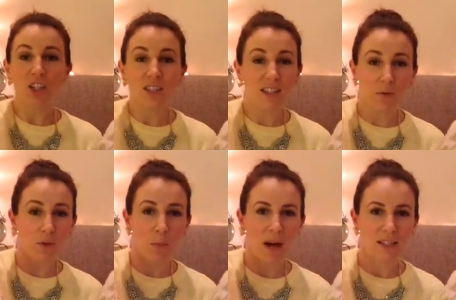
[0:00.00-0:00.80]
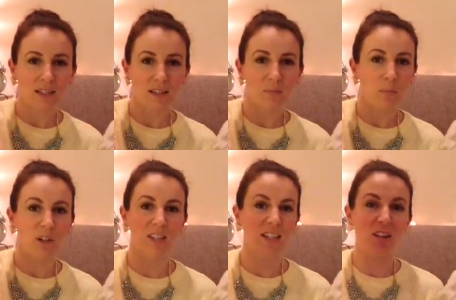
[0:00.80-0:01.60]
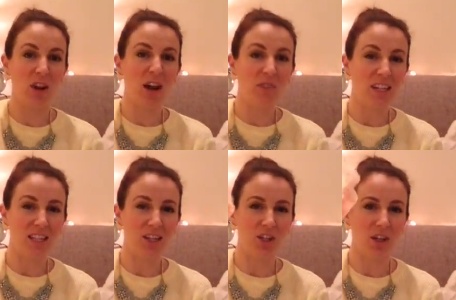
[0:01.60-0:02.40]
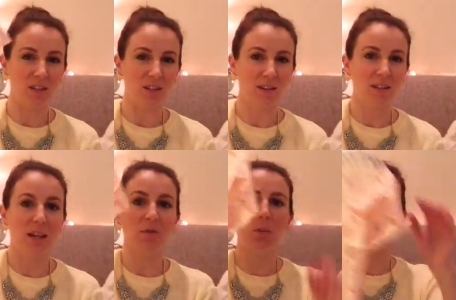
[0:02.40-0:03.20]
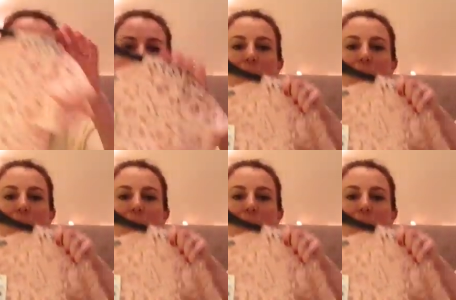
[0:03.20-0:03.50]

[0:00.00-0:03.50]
just love the pattern because I don't have any t-shirts like this. I have the plain